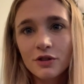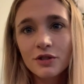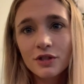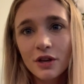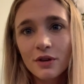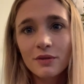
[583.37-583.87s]

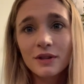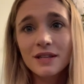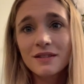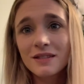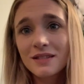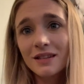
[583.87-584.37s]
So this
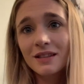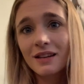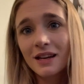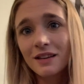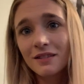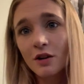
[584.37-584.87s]
isn't
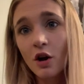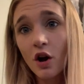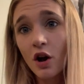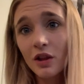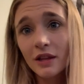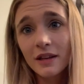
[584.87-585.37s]
like the
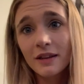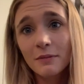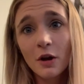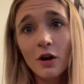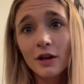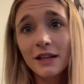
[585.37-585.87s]
all
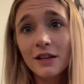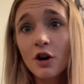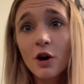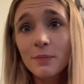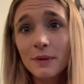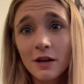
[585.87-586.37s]

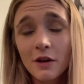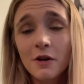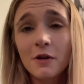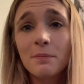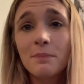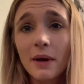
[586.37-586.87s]
be
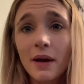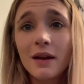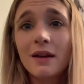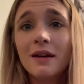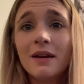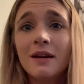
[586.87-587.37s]
all, but
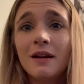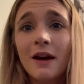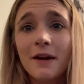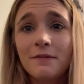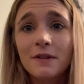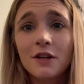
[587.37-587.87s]

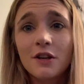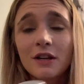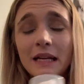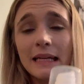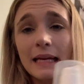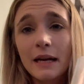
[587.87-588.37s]
I figured
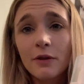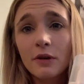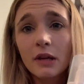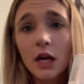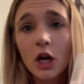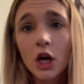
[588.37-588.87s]
it can't
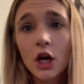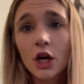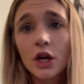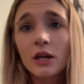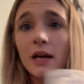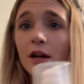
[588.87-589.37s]
really
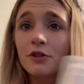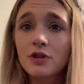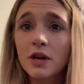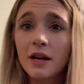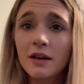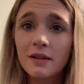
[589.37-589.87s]
hurt. I'll
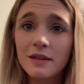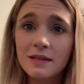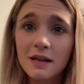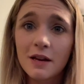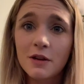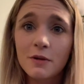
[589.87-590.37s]
try it this
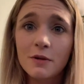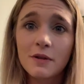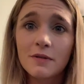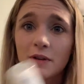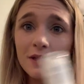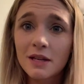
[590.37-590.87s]
cycle.
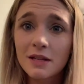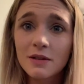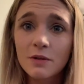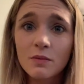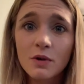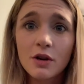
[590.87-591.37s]
If it
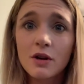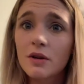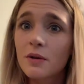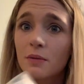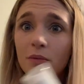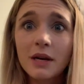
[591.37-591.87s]
doesn't work
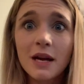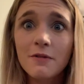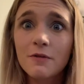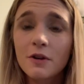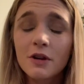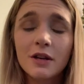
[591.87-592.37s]
or
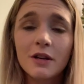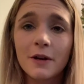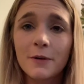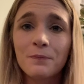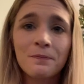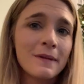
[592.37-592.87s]
whatever, you
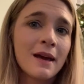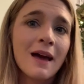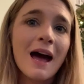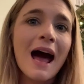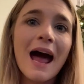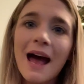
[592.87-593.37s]
know,
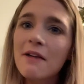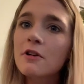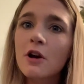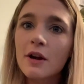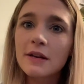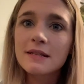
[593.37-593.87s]
I haven't
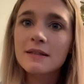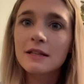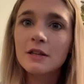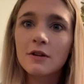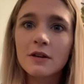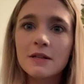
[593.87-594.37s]
honestly
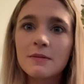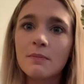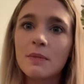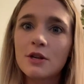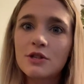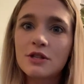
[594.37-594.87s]
noticed
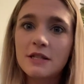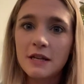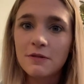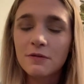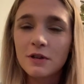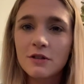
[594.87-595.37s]
much
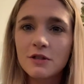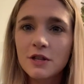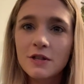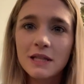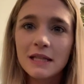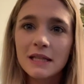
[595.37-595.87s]
difference
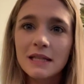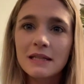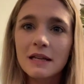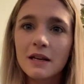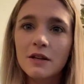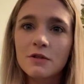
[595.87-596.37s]
using this.
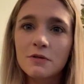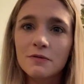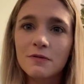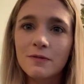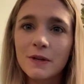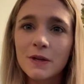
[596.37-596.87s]
Like, I don't
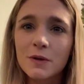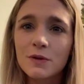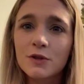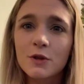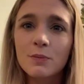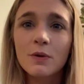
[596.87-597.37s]
feel
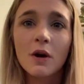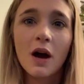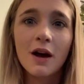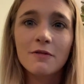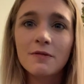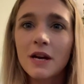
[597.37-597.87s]
super
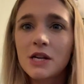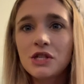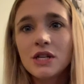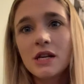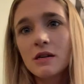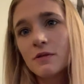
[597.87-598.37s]
hot
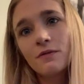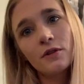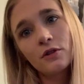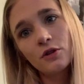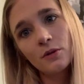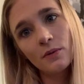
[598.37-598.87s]
flashy. I don't feel
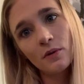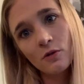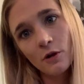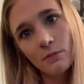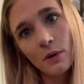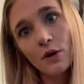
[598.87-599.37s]
super
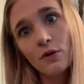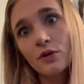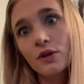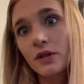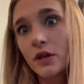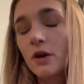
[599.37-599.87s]
hormonal.
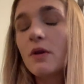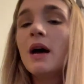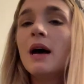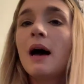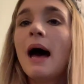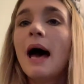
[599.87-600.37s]
So
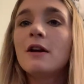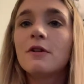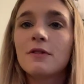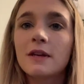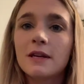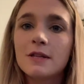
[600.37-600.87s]
I don't
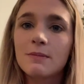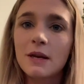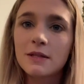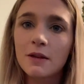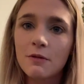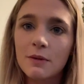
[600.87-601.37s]
think it's
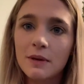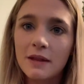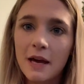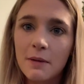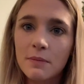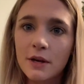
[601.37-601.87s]
messing with me
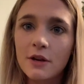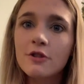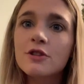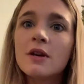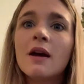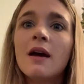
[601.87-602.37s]
that much.